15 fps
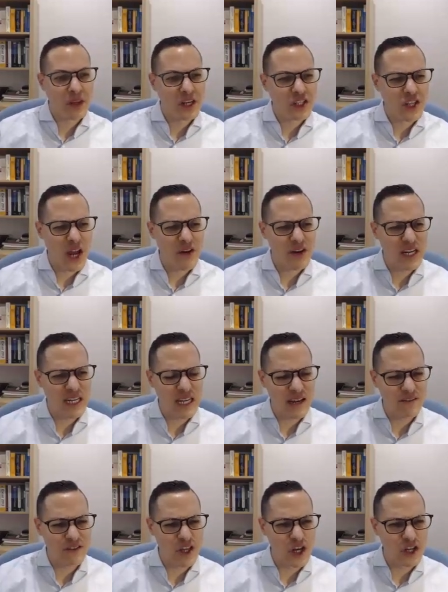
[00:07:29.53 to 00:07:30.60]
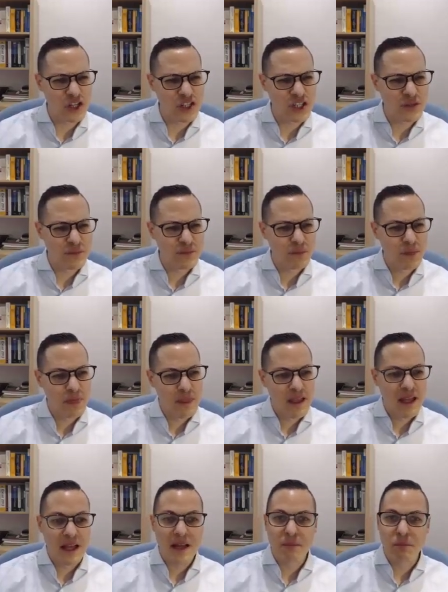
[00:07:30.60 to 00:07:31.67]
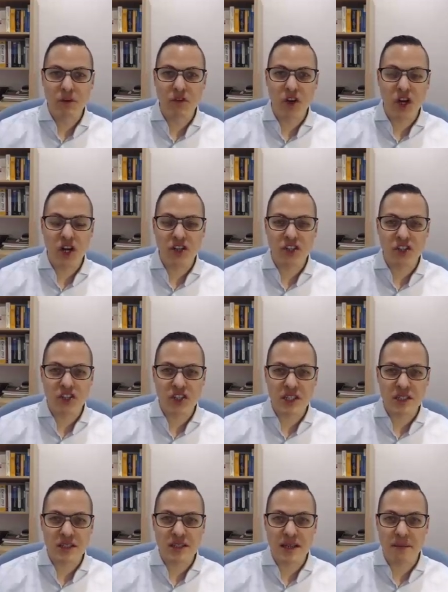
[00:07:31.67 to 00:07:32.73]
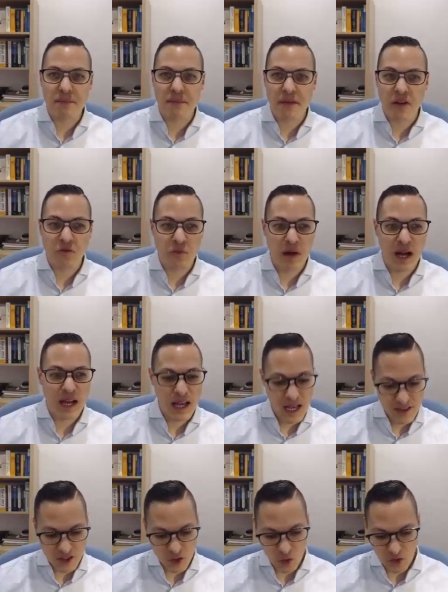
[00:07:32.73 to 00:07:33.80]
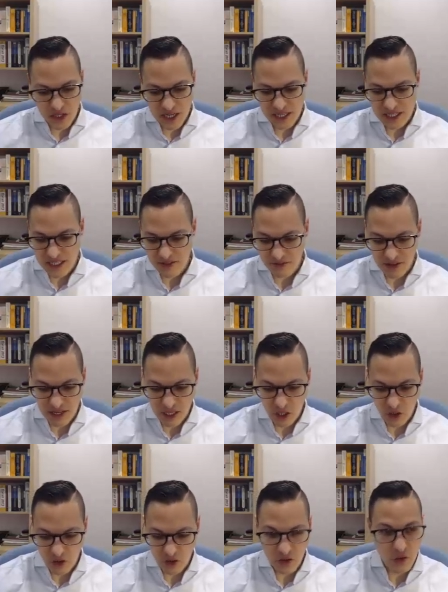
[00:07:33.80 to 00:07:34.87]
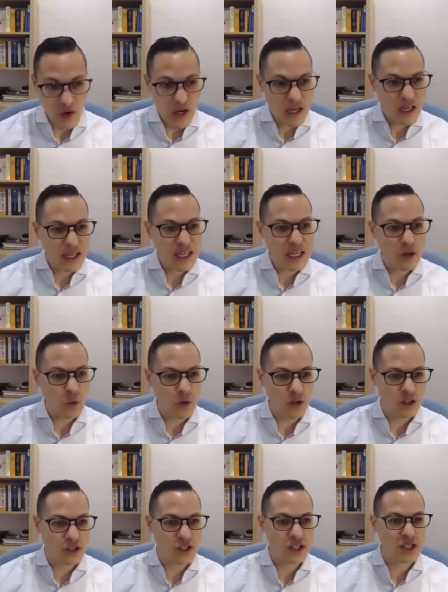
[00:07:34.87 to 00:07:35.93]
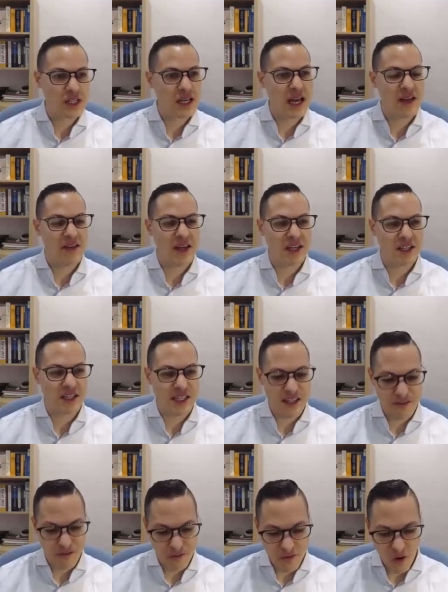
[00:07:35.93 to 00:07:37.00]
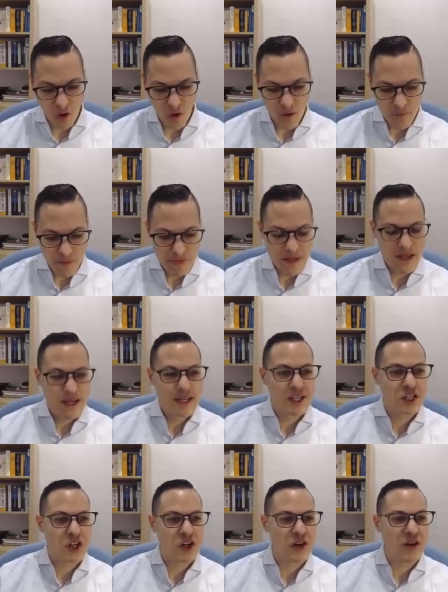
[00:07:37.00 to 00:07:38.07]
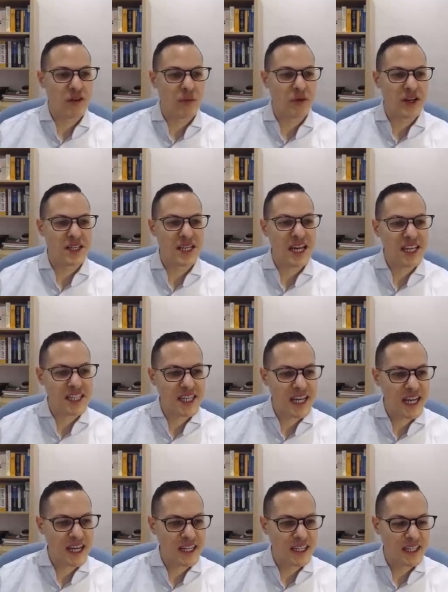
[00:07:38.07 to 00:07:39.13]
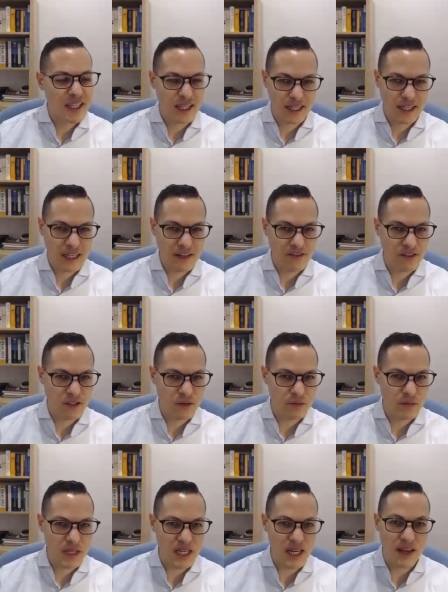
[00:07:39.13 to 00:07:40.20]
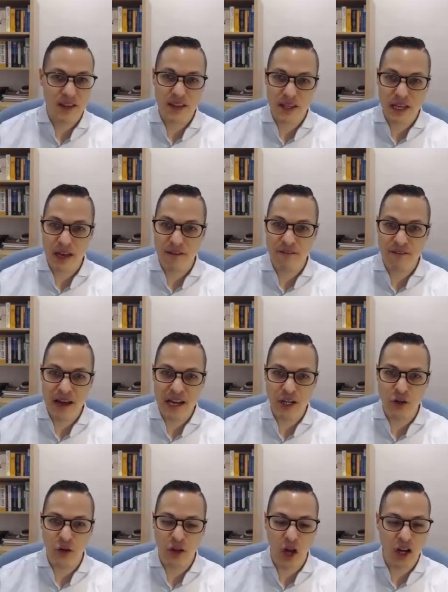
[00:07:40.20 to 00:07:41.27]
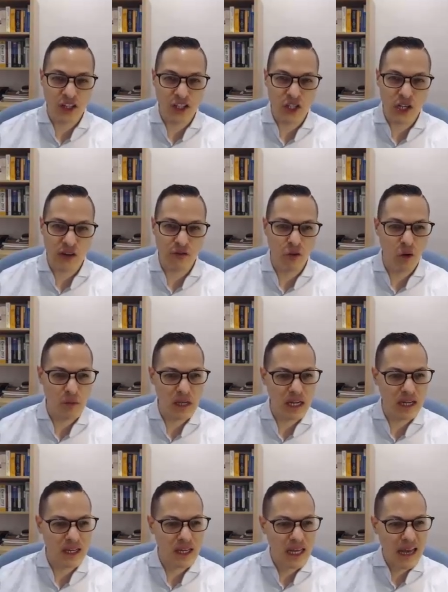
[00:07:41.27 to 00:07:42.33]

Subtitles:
So I really love those. Moving on to see some of my other shortcuts. If I go equals and then D4, so if I press enter, it gives me the value or the answer to that formula.